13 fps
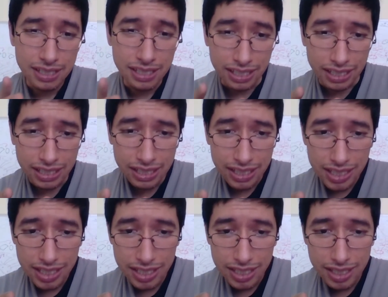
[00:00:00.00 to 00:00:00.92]
Uh,
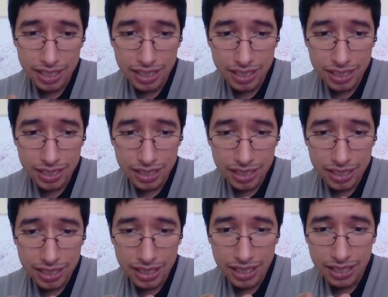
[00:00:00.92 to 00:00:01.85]

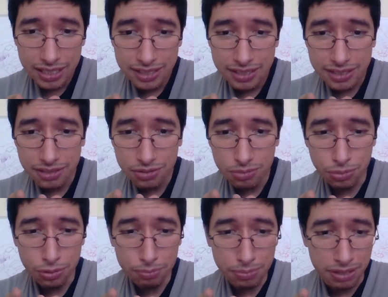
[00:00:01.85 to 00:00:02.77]
still
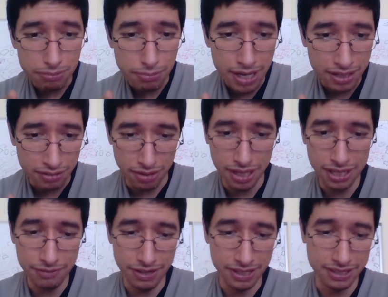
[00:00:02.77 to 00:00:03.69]
won't be a bad
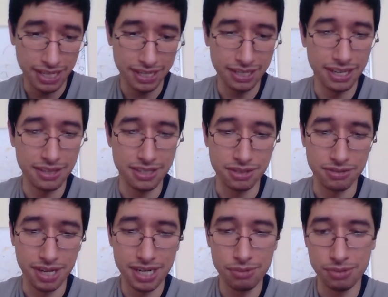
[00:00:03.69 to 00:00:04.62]
grade if I decide to get this
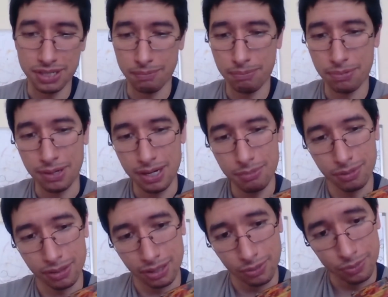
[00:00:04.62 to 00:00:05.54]
graded, which I
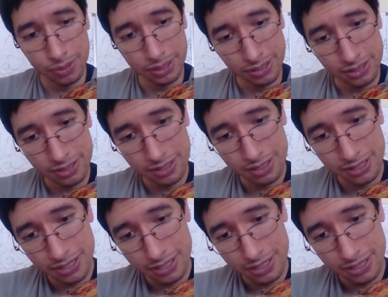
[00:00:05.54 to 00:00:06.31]
probably will.